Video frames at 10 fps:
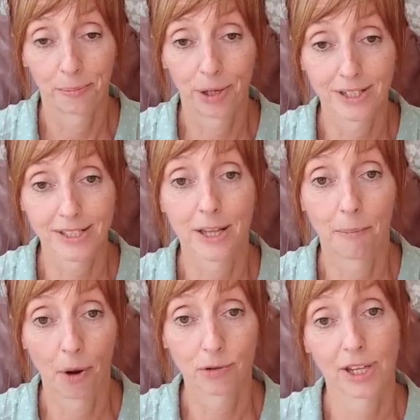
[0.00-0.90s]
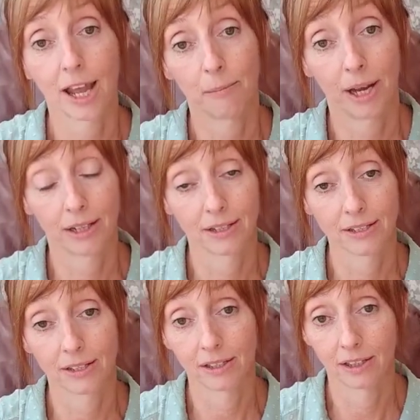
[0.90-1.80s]
But as I said, most cake makers
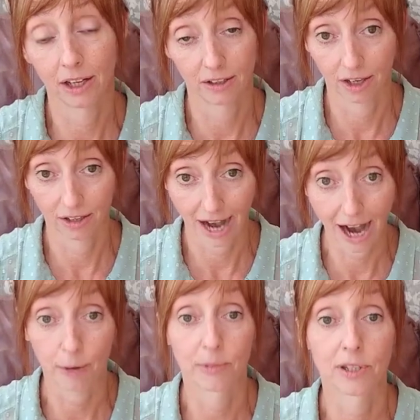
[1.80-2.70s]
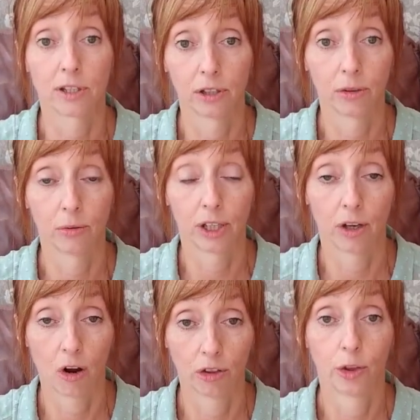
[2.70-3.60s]
are absolutely
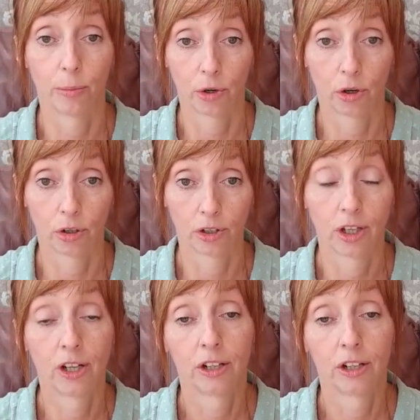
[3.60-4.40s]
on the ball.